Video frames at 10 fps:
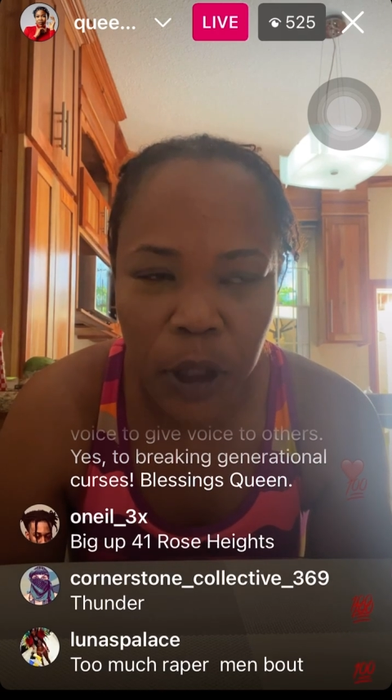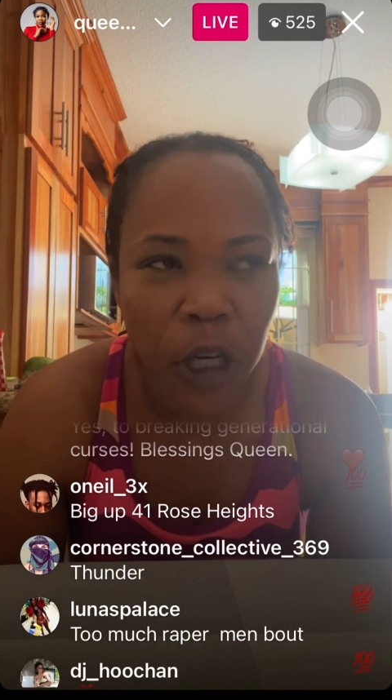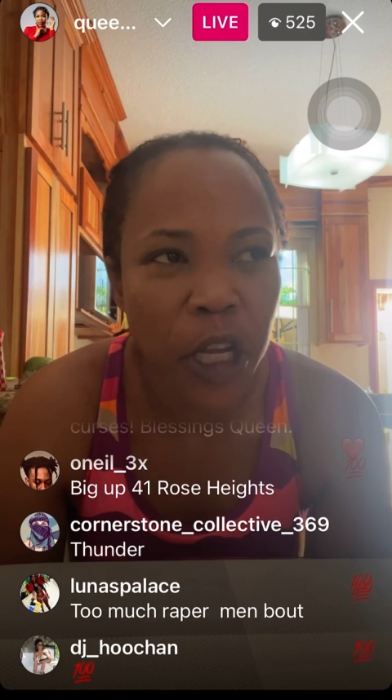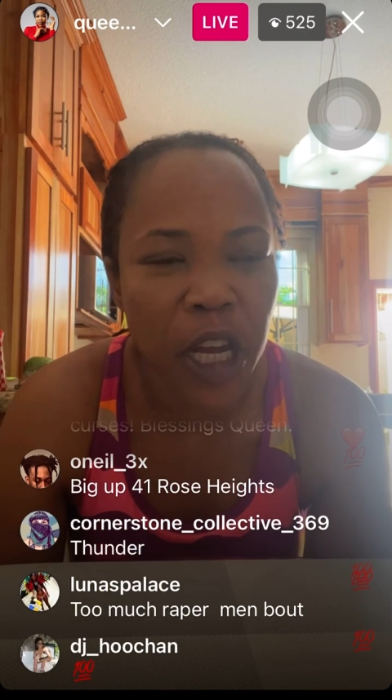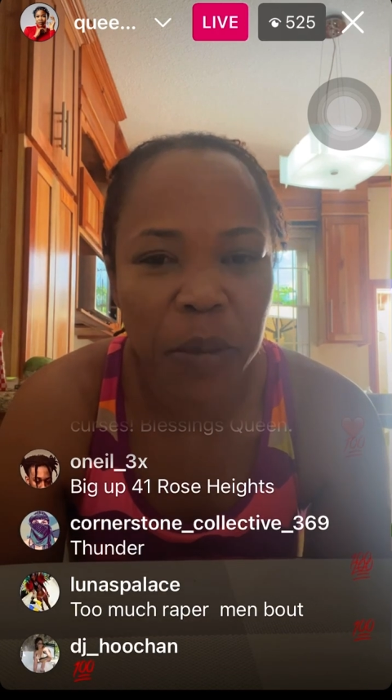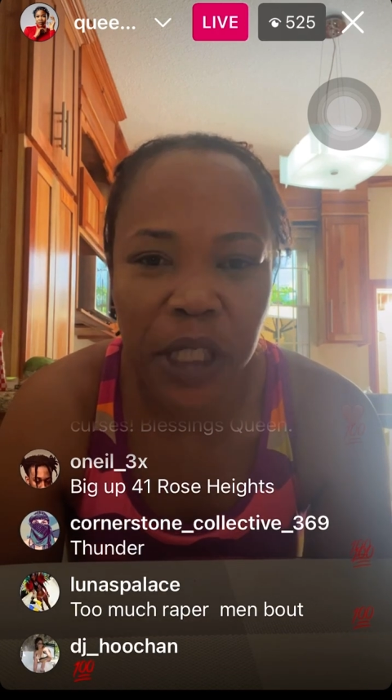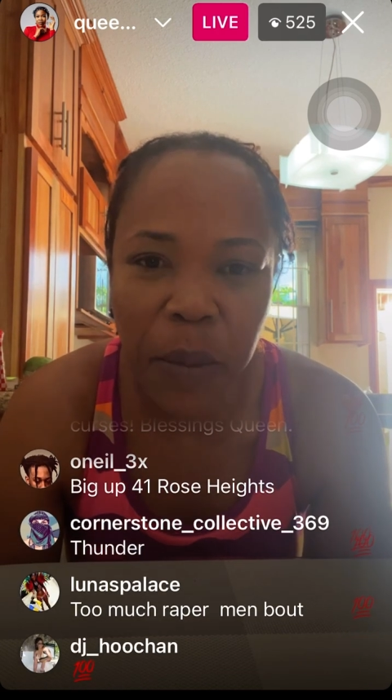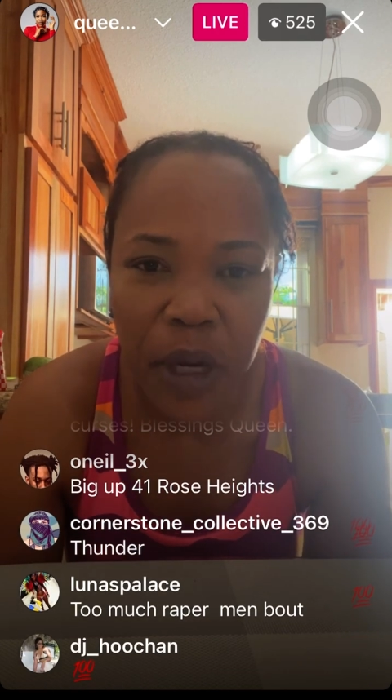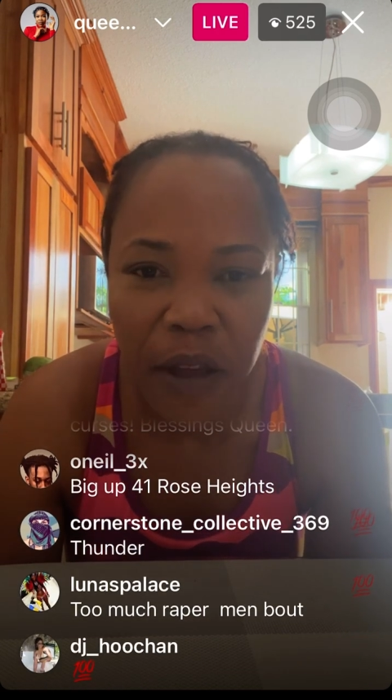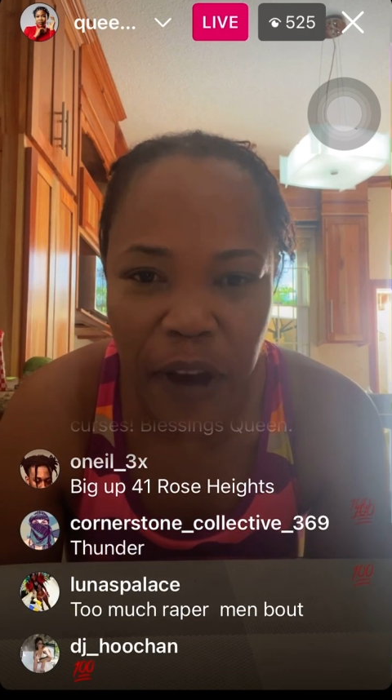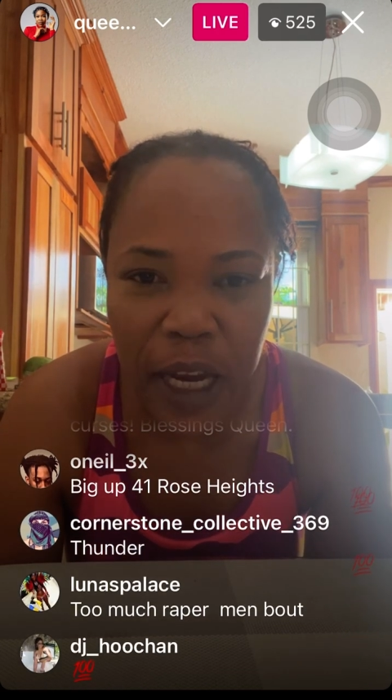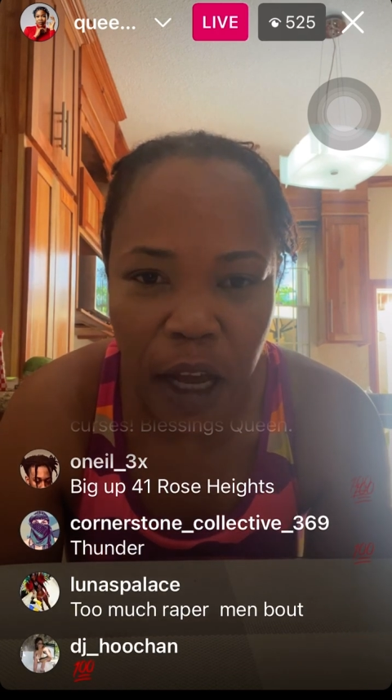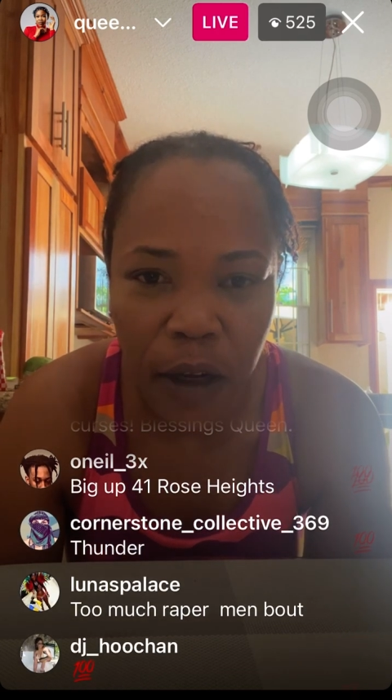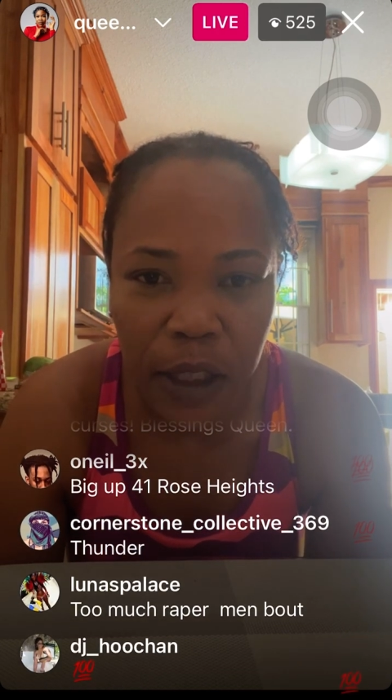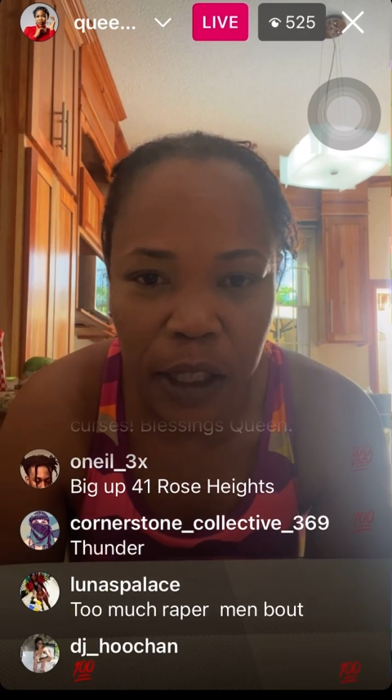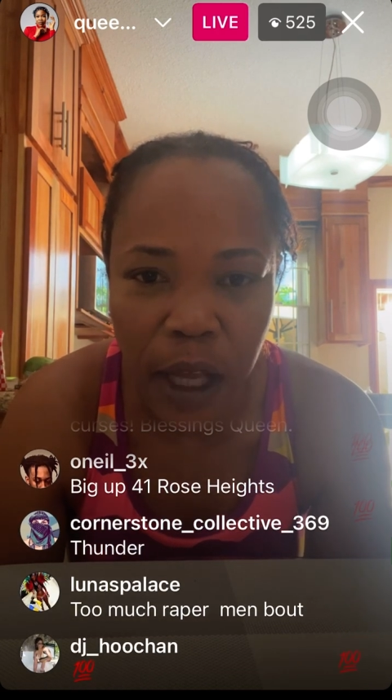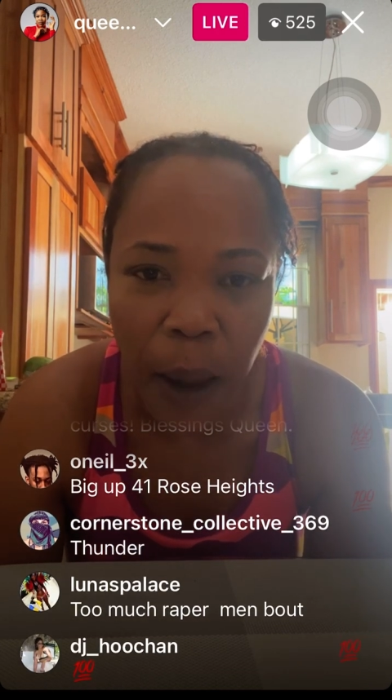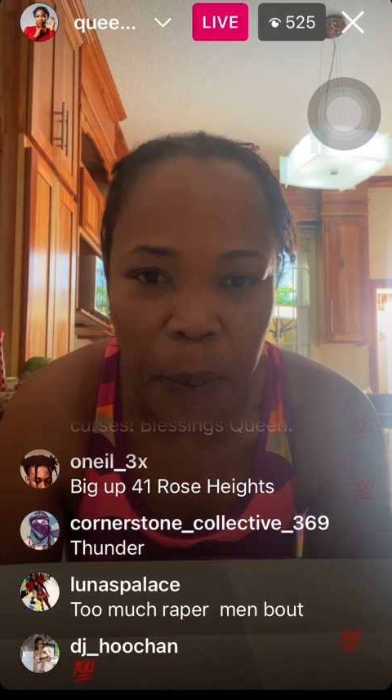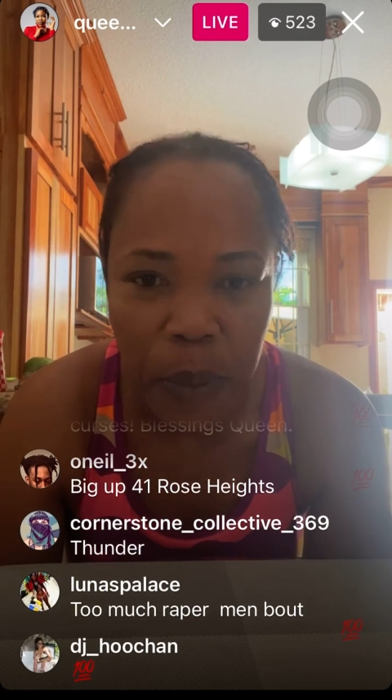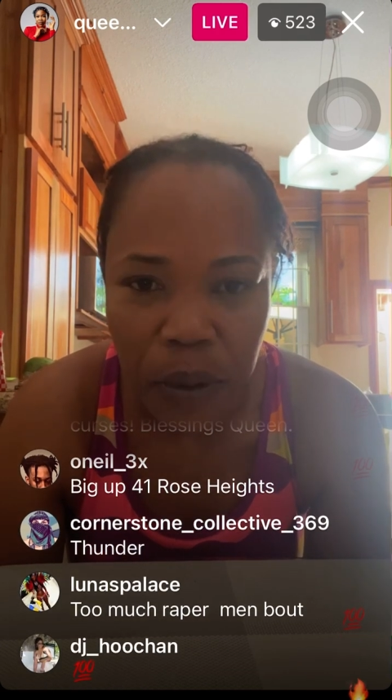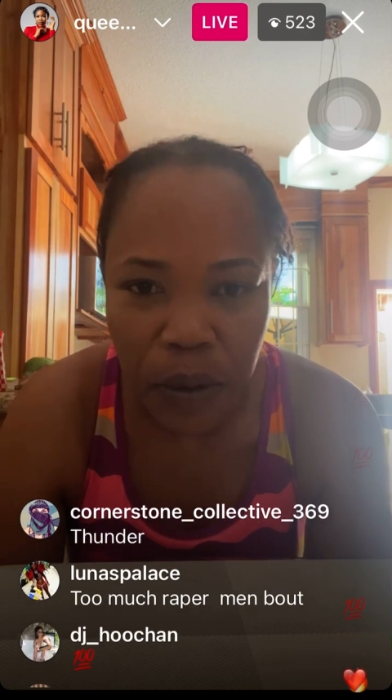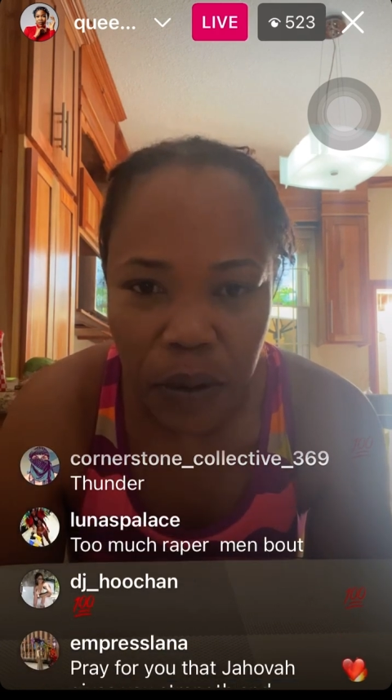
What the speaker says: You know, hear me say me never ever go stop.